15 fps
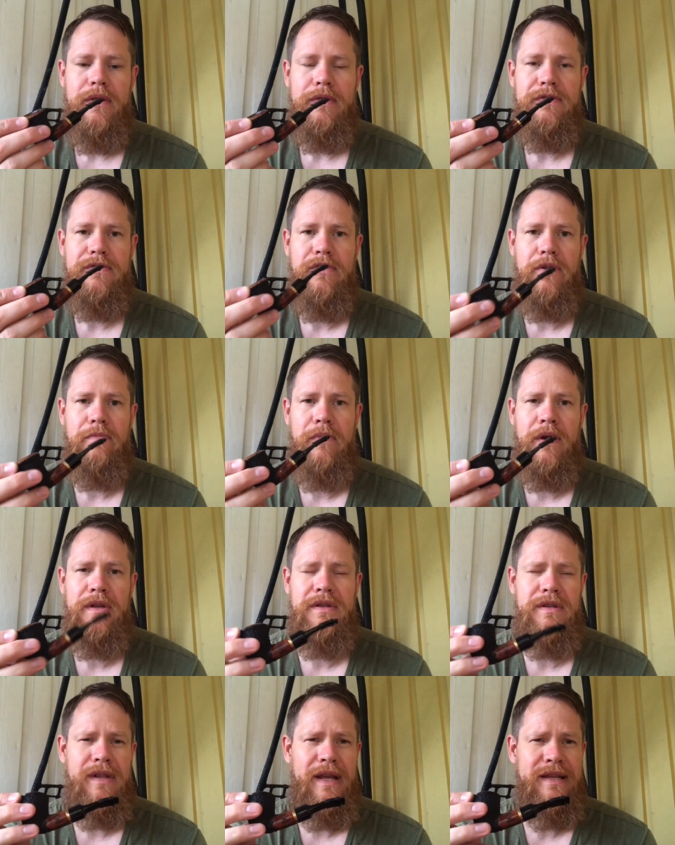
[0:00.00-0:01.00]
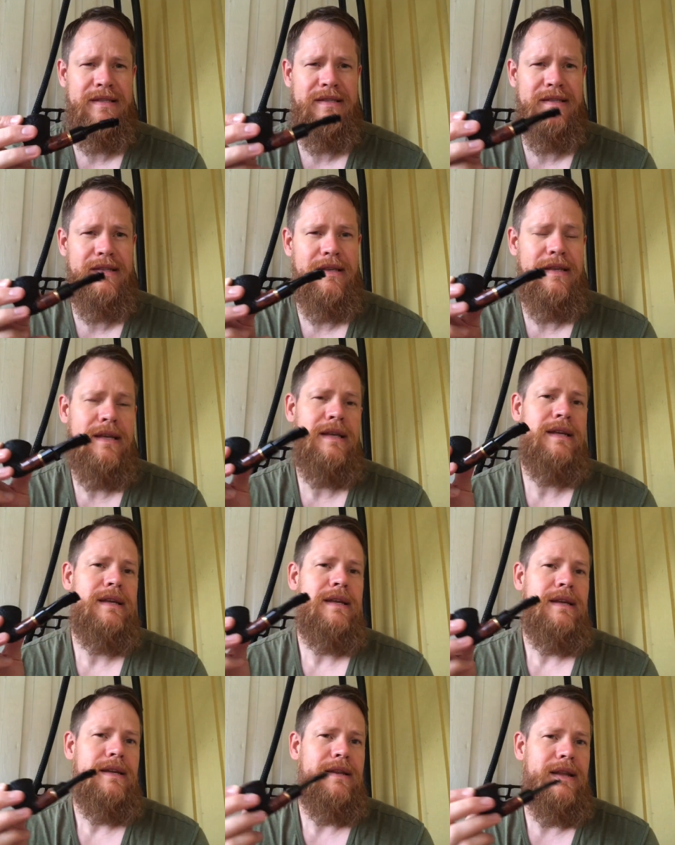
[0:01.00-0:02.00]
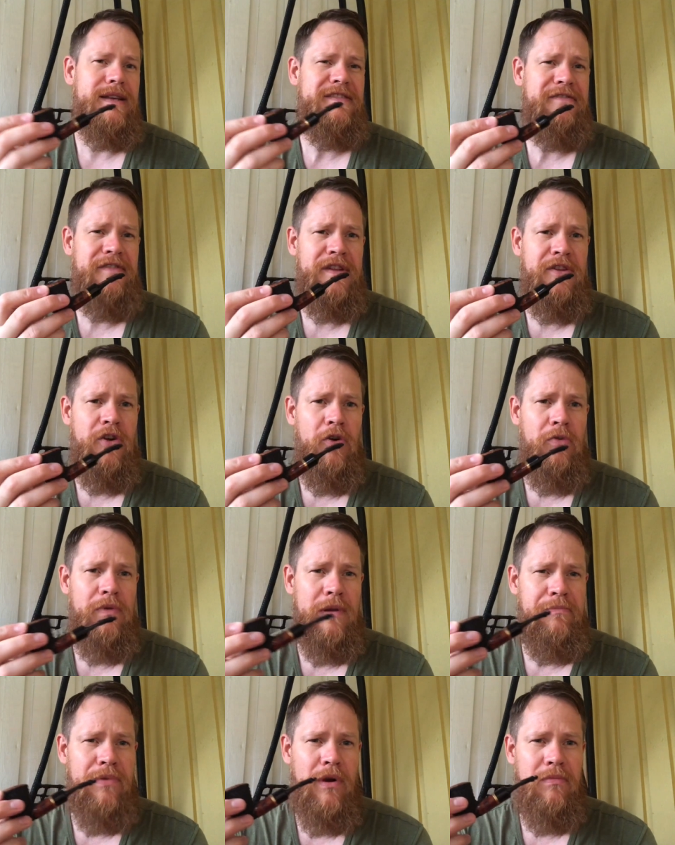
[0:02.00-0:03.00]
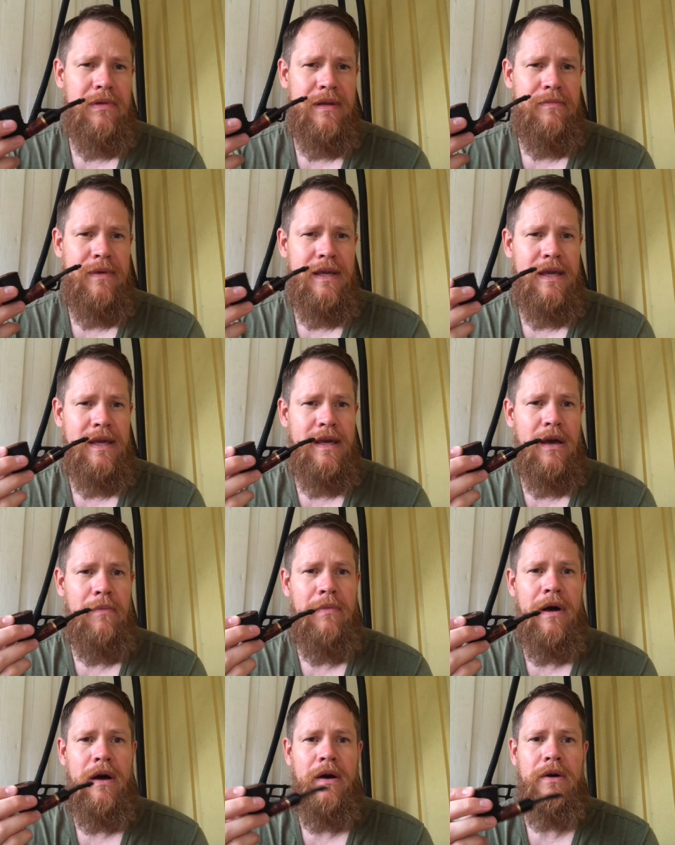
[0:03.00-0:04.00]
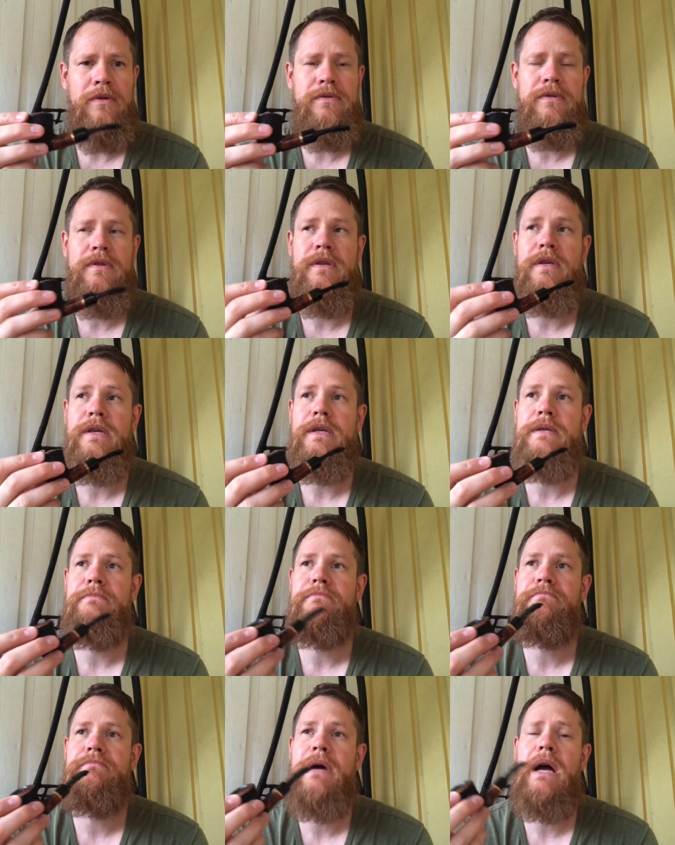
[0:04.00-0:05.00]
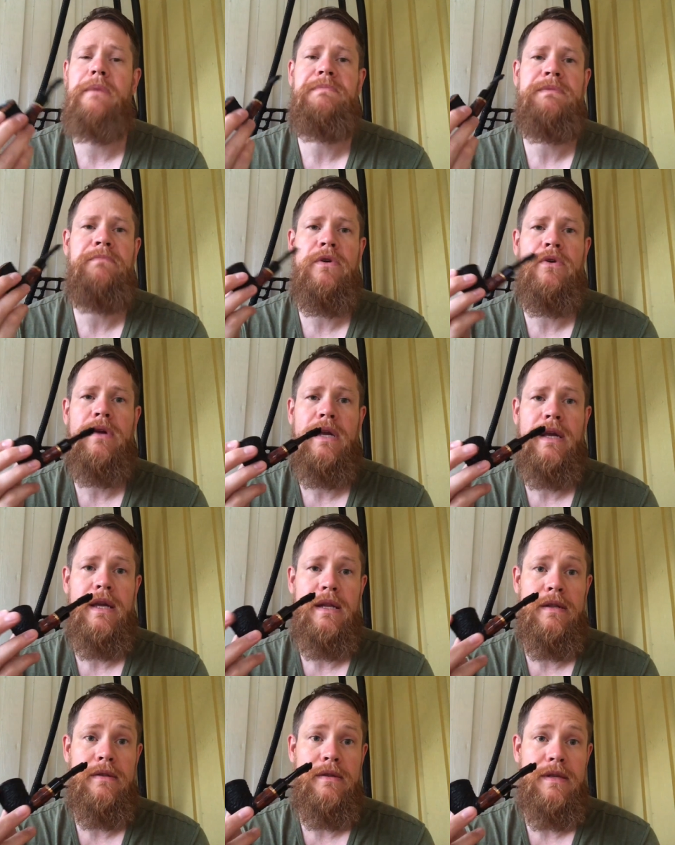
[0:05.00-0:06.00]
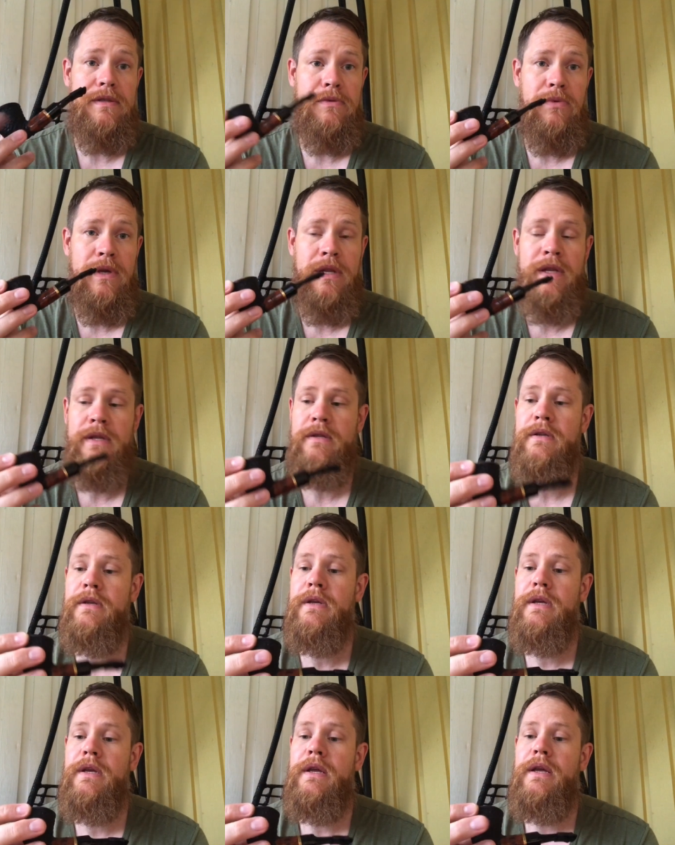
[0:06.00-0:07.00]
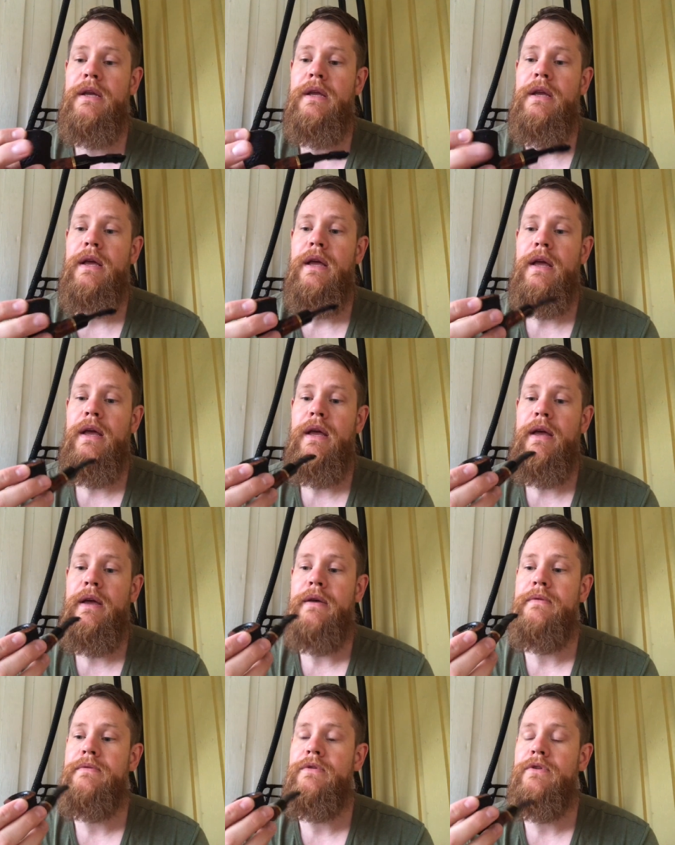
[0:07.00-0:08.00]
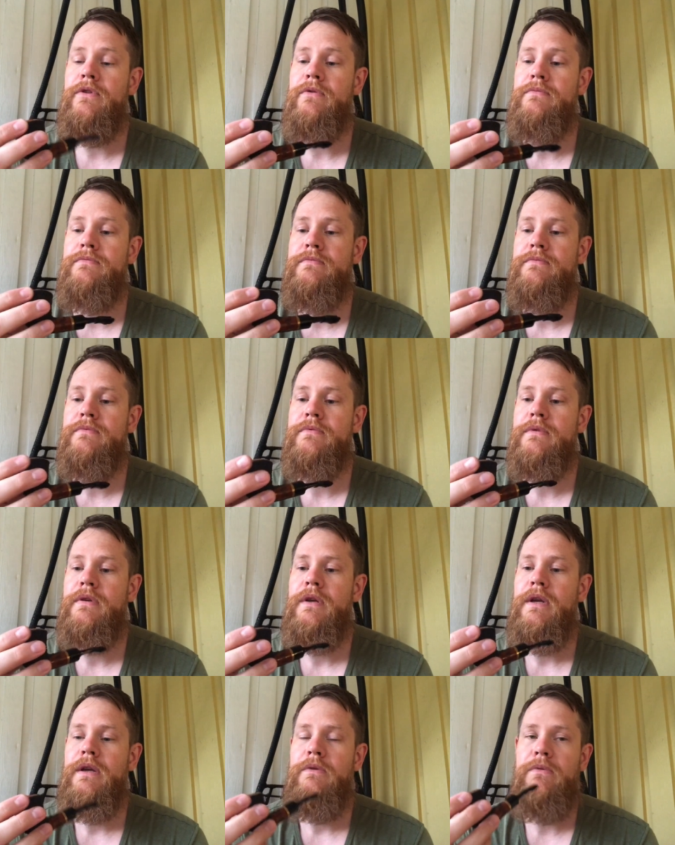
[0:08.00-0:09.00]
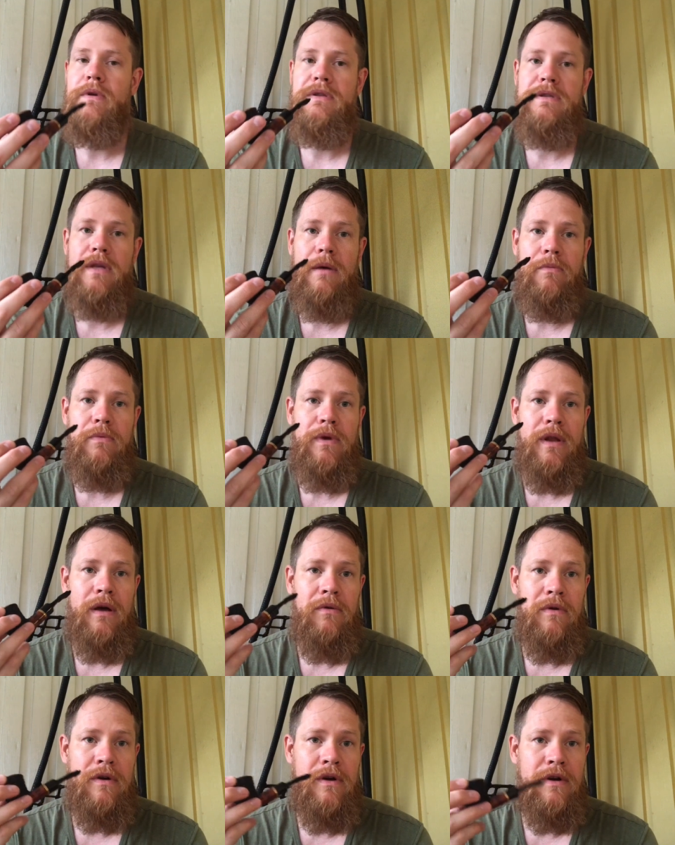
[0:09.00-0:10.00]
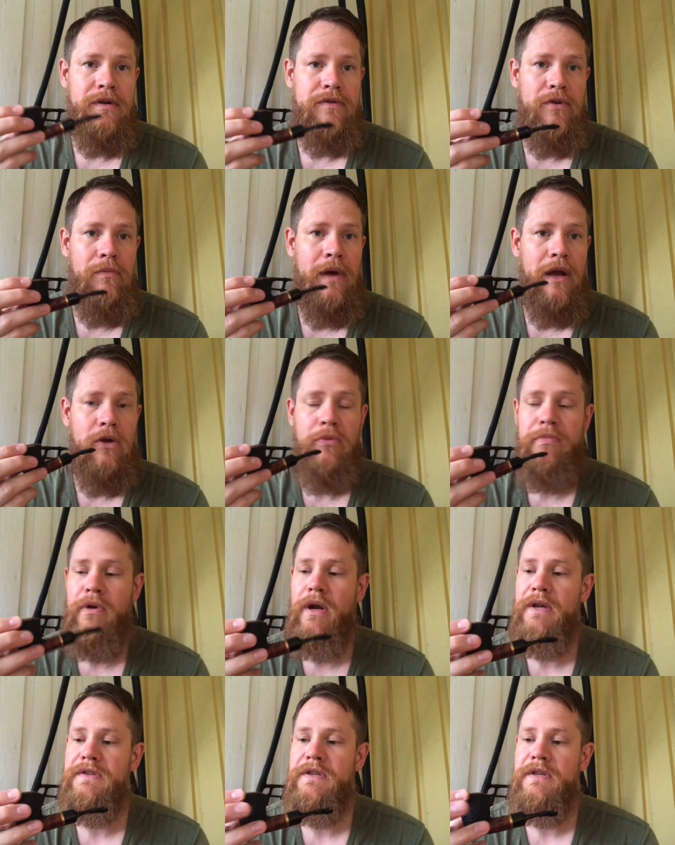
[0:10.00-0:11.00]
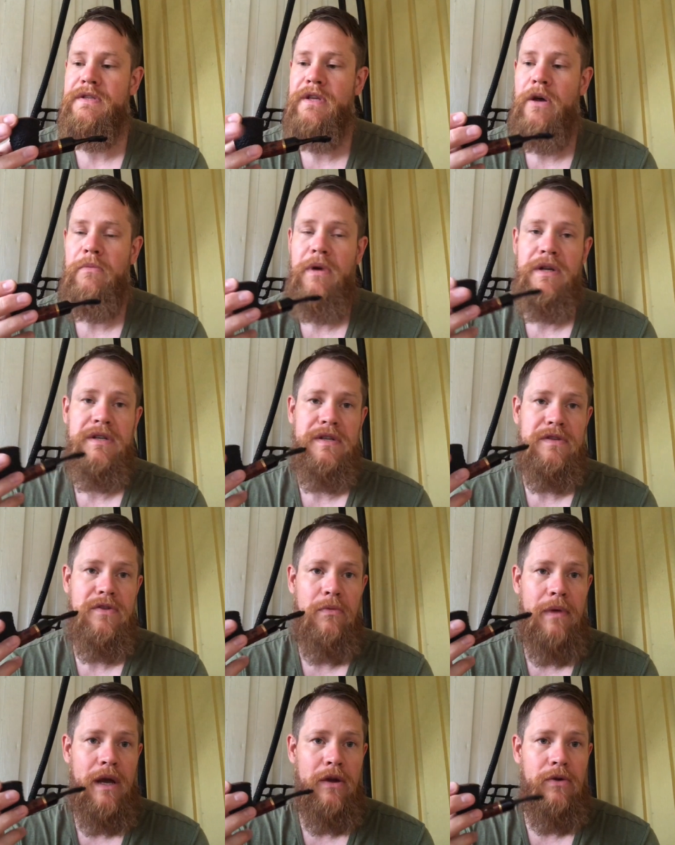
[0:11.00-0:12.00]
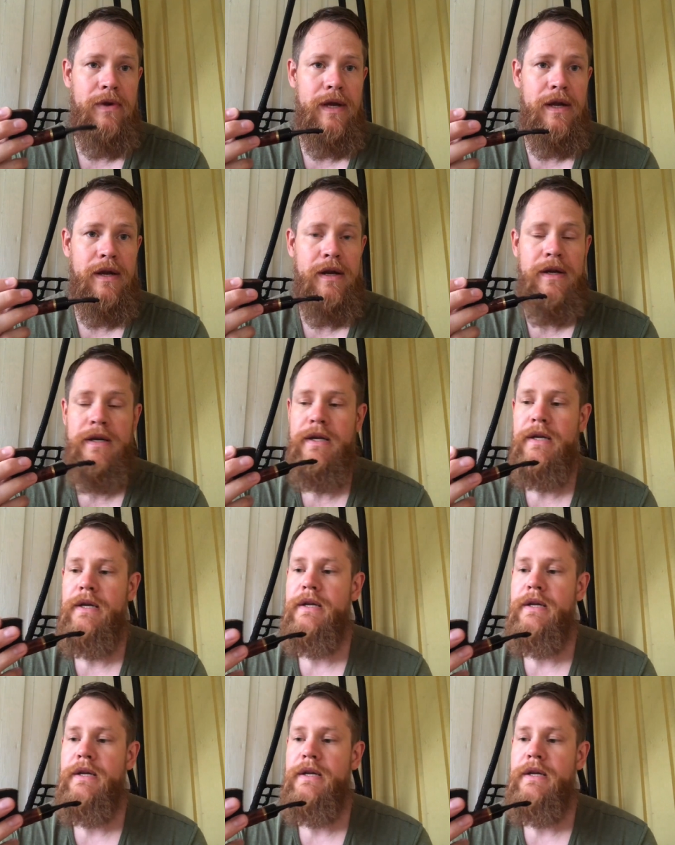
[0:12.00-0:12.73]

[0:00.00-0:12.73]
It's not much. Next video will probably be about pipe smoking in Sweden. You know, what's up with our tobacco prices, how much is tobacco here,